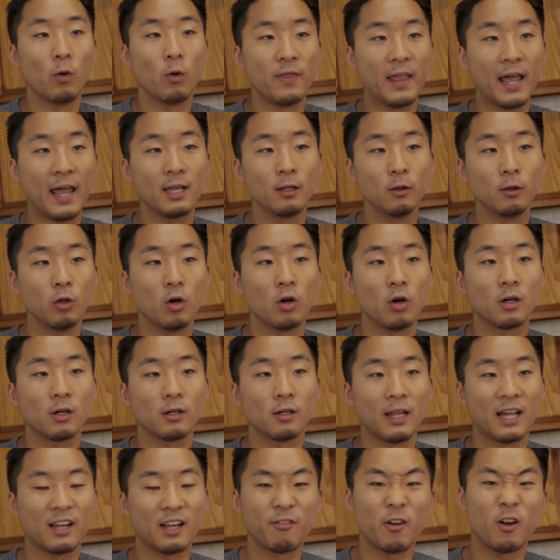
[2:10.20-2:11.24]
When they look
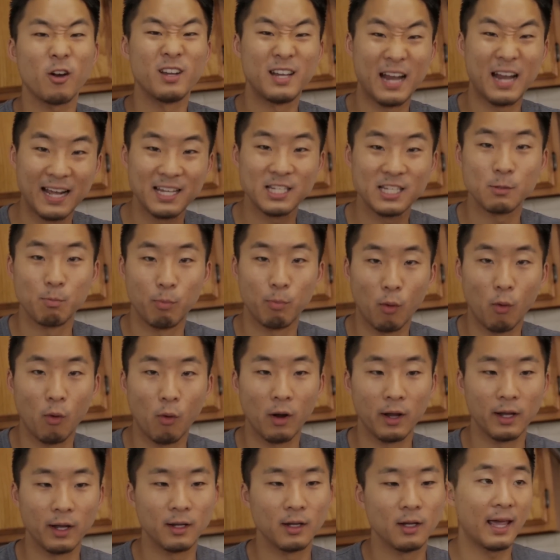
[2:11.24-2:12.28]
like a very nice
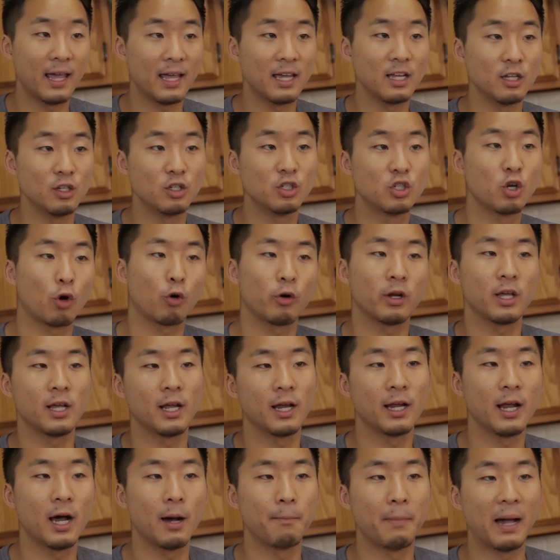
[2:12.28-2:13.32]
boy, they
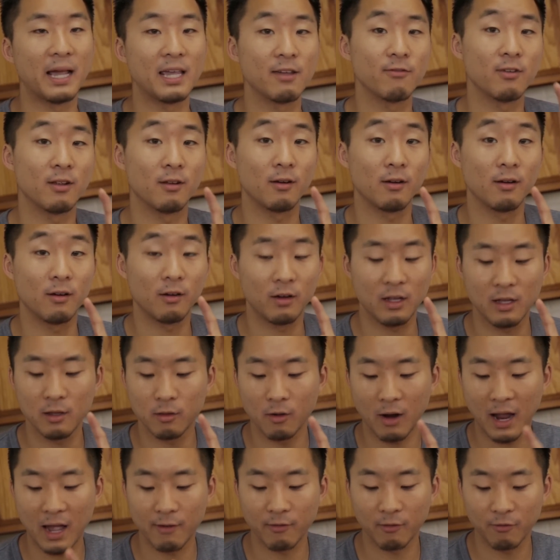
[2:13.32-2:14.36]
dirty it up by either,
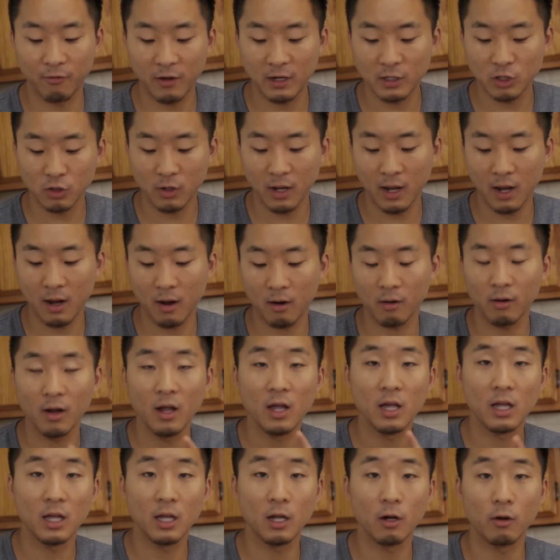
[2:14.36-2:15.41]
either having facial hair,
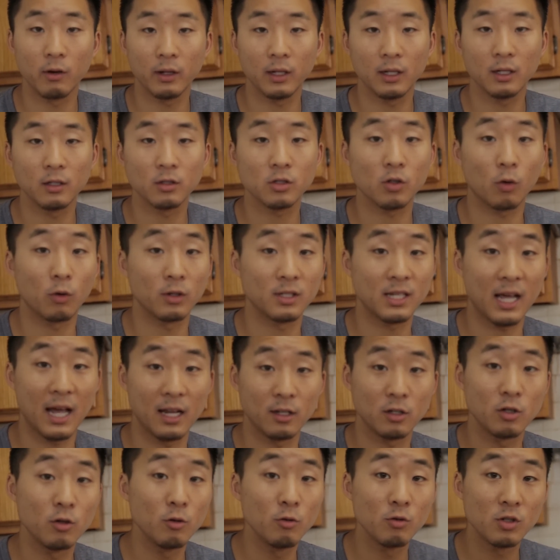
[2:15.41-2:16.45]
earrings, or
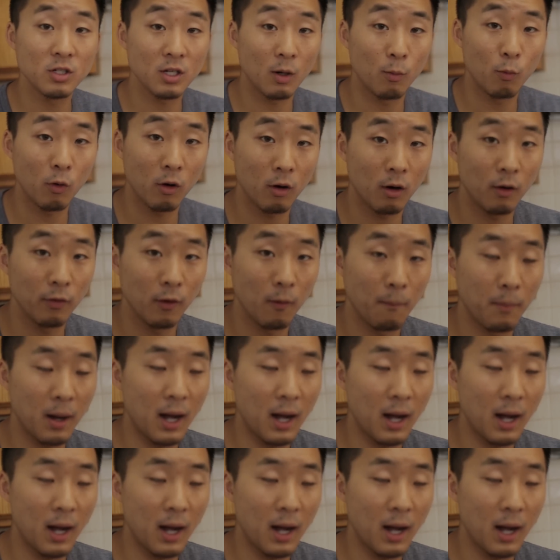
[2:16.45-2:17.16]
tattoos somewhere on their